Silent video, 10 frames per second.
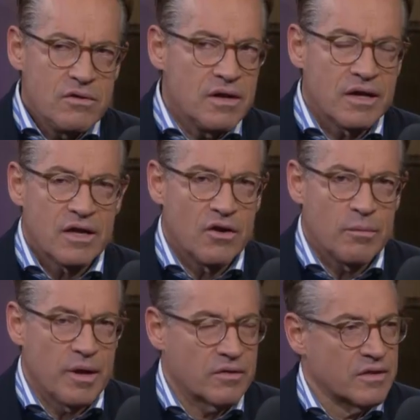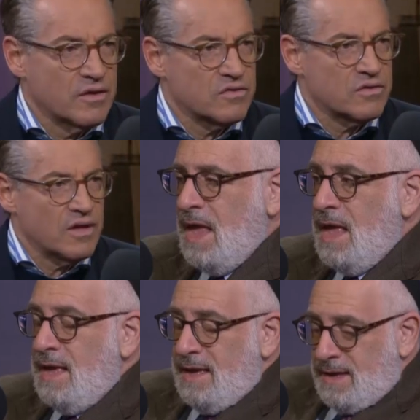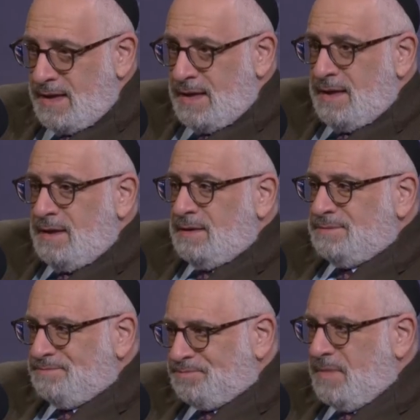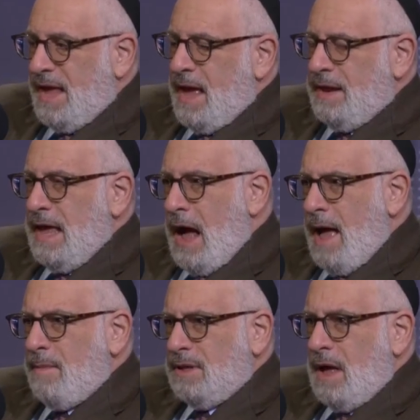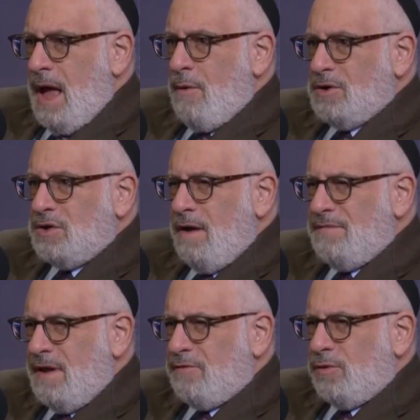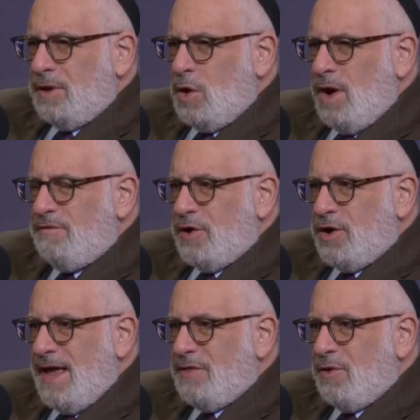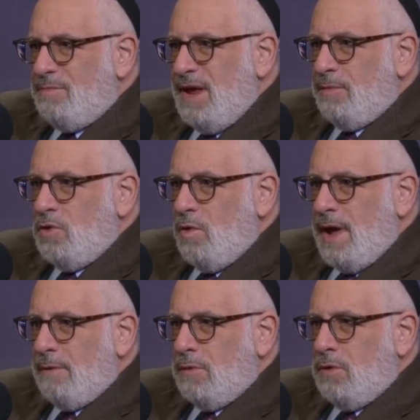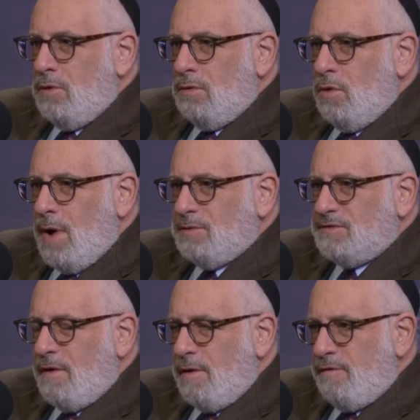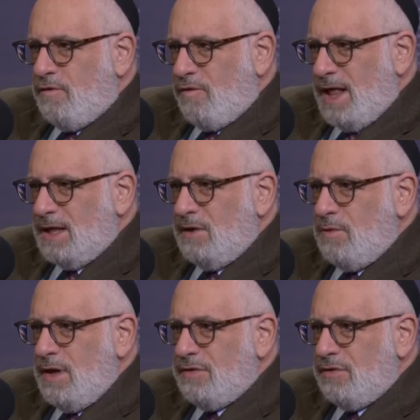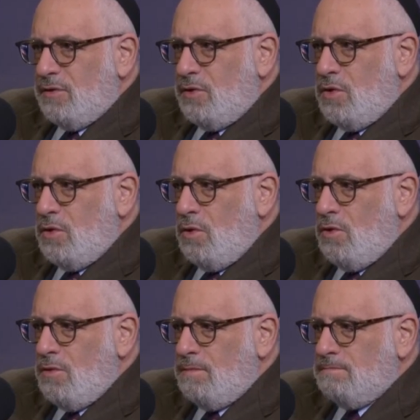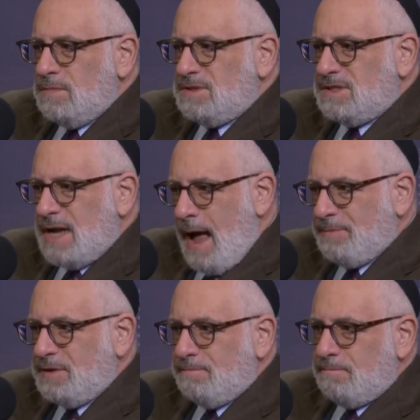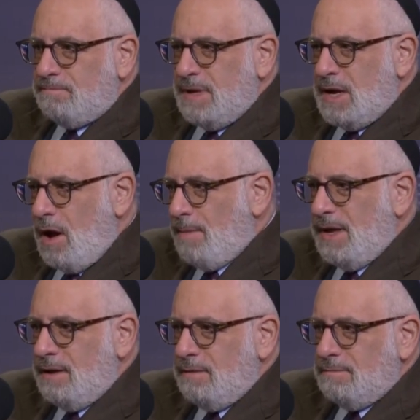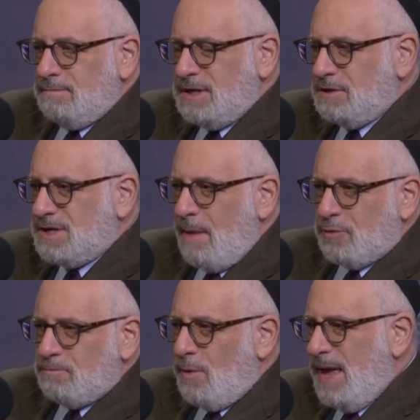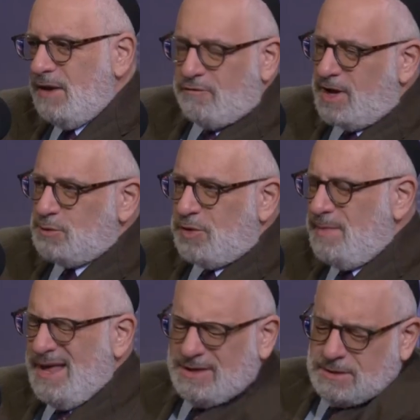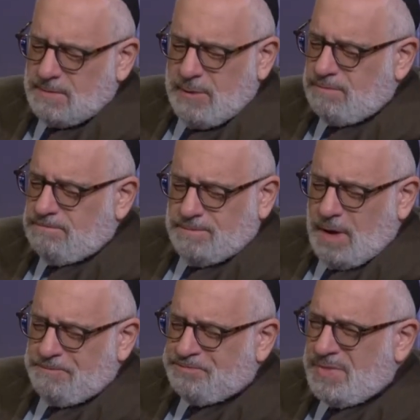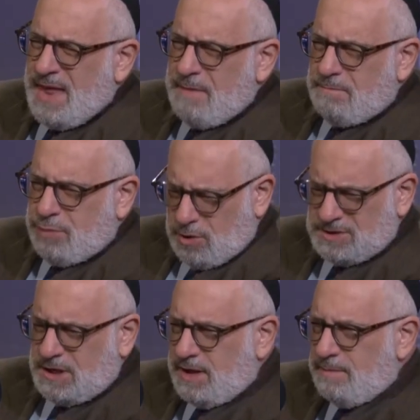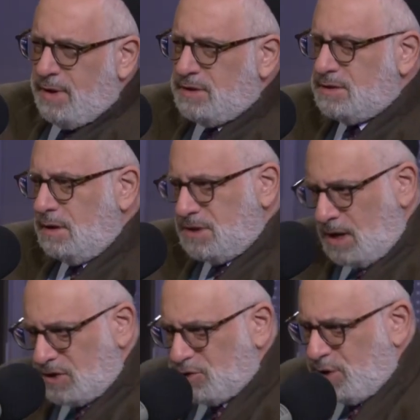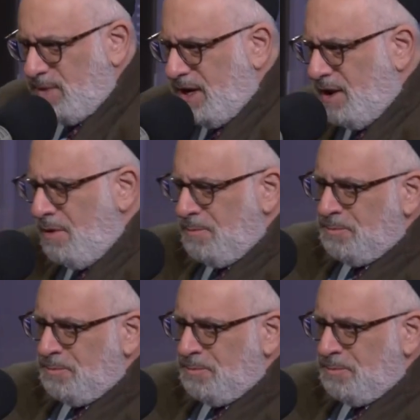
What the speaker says: you not care about this? I'm just fascinated. Yeah, I also have never really quite figured it out. There are people who I was very friendly with who stopped remaining friends with me, and they were, not personally, but on social media.